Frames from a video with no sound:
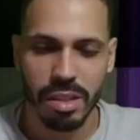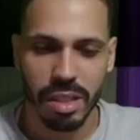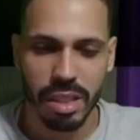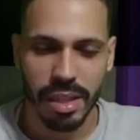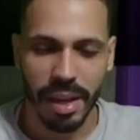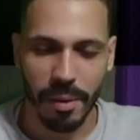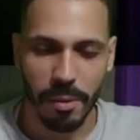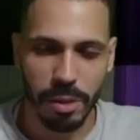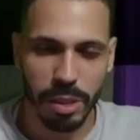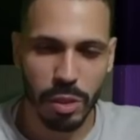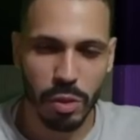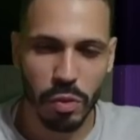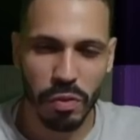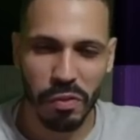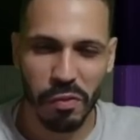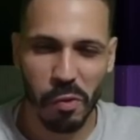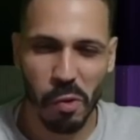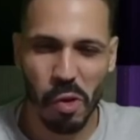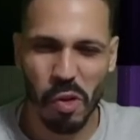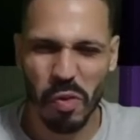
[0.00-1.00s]
Can we do
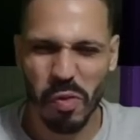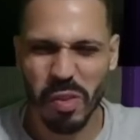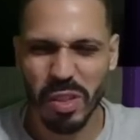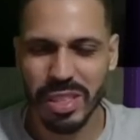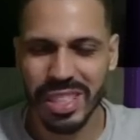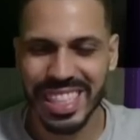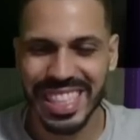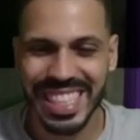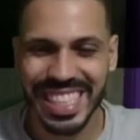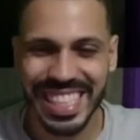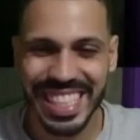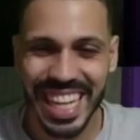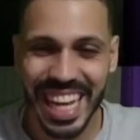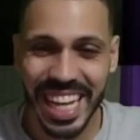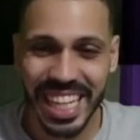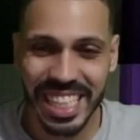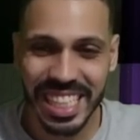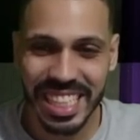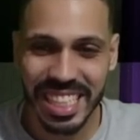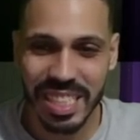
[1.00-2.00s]
four for
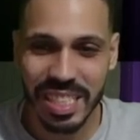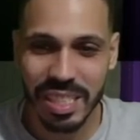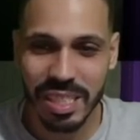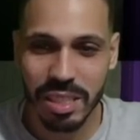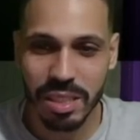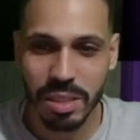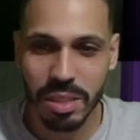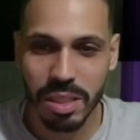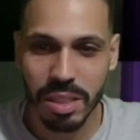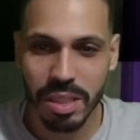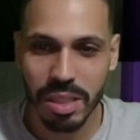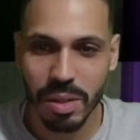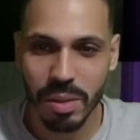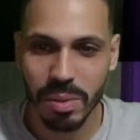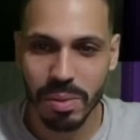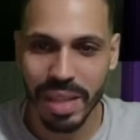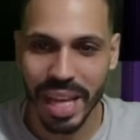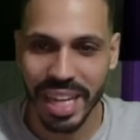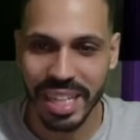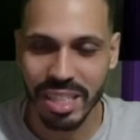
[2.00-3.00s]
six?
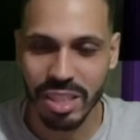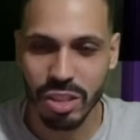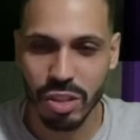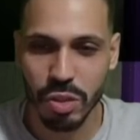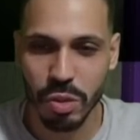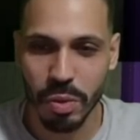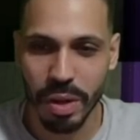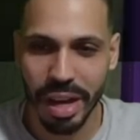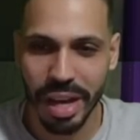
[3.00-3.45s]
That is new, I